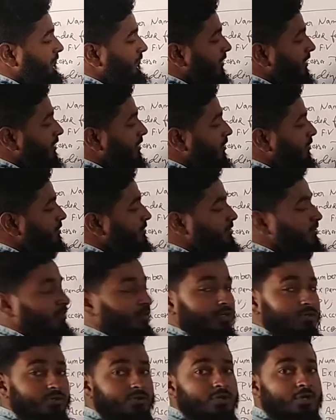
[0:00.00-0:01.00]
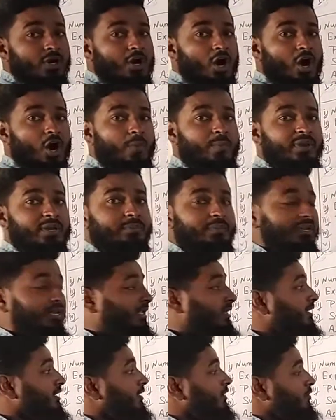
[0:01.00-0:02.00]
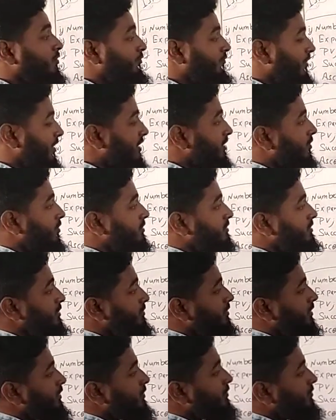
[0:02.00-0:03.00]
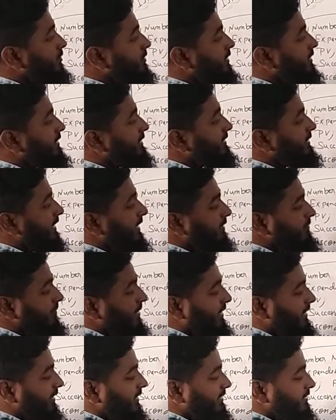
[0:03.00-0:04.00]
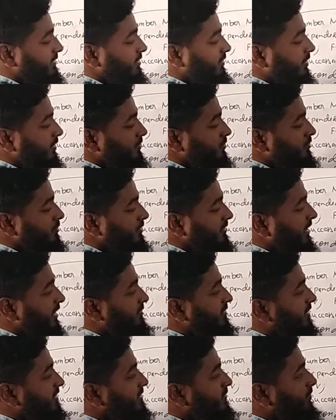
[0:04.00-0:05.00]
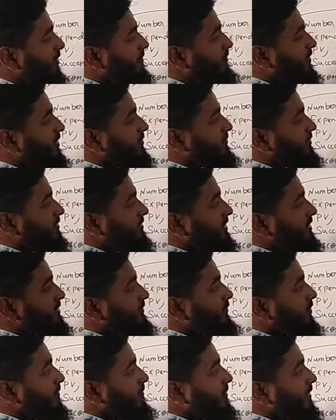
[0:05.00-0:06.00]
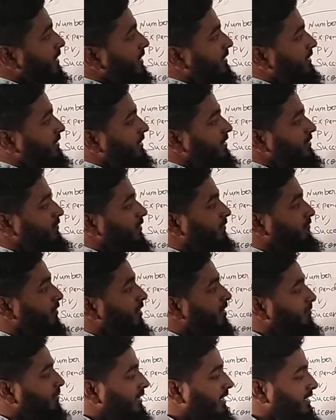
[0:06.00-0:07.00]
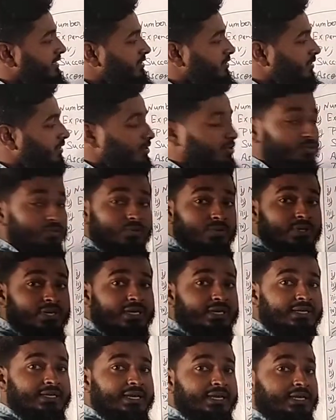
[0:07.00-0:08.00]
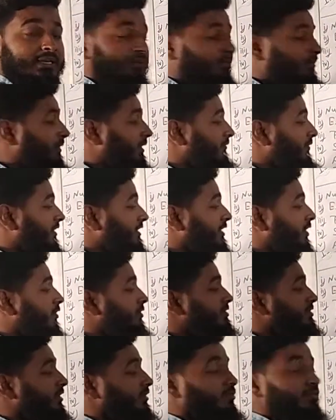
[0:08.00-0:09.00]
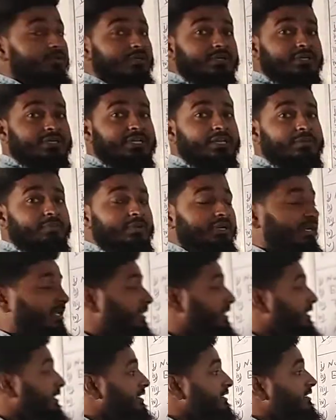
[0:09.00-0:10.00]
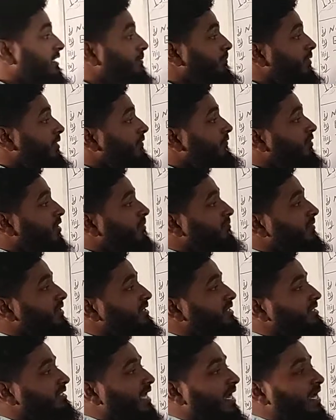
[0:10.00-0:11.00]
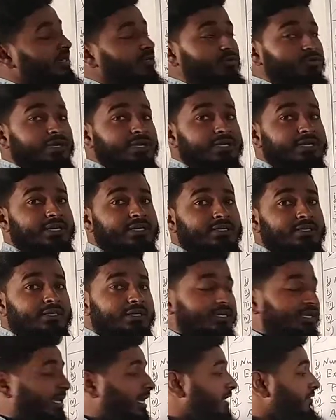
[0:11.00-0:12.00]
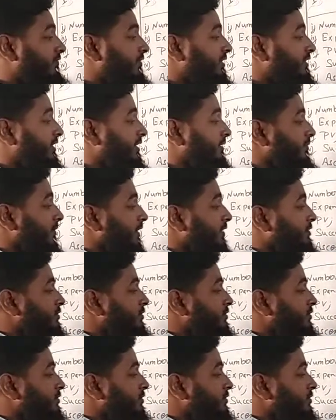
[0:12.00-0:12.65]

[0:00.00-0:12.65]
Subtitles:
1 crore is equal to how many million? So 1 crore is equal to 10 million is equals to 10, just from this one 1 million is equals to 1 crore is equal to 10 million. Simply from this chart you can get everything.